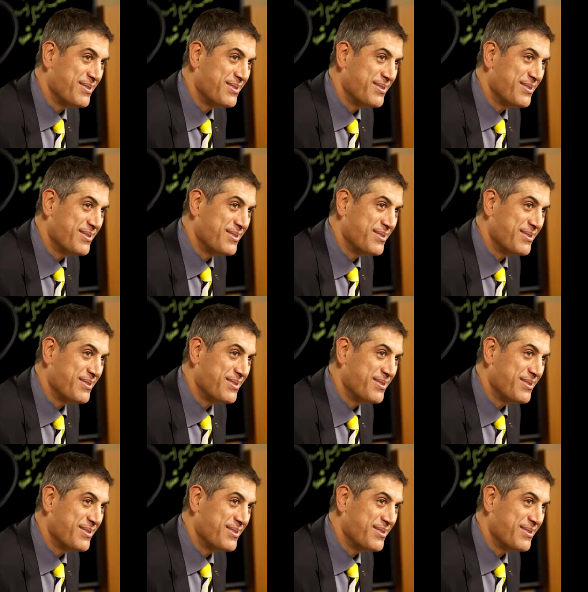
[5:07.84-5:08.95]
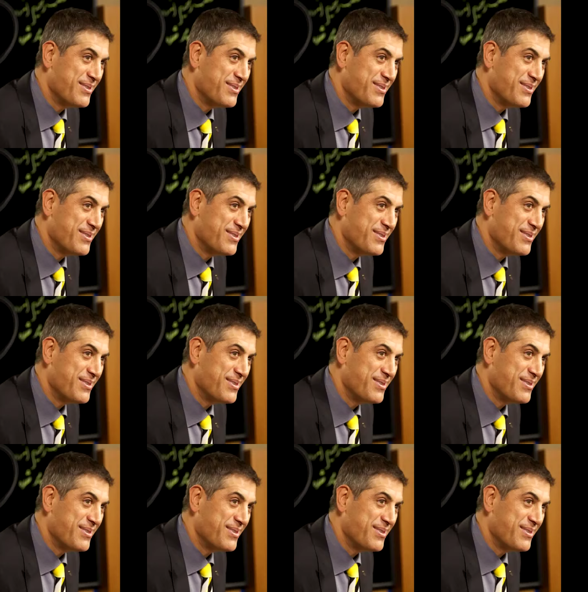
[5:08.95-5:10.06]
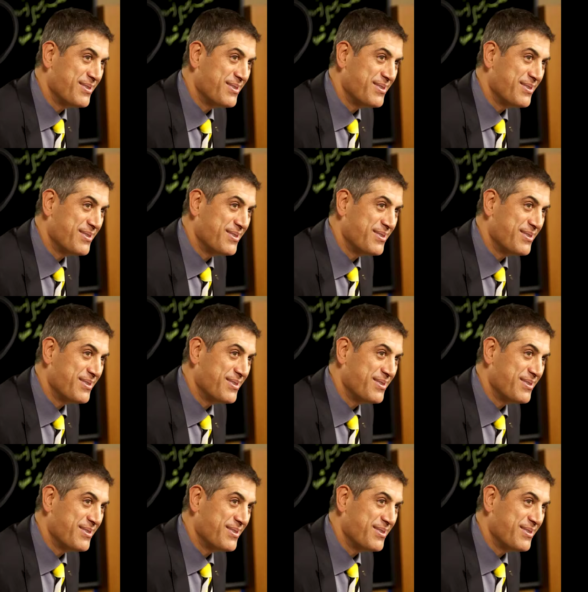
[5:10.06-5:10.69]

No one is speaking in this clip.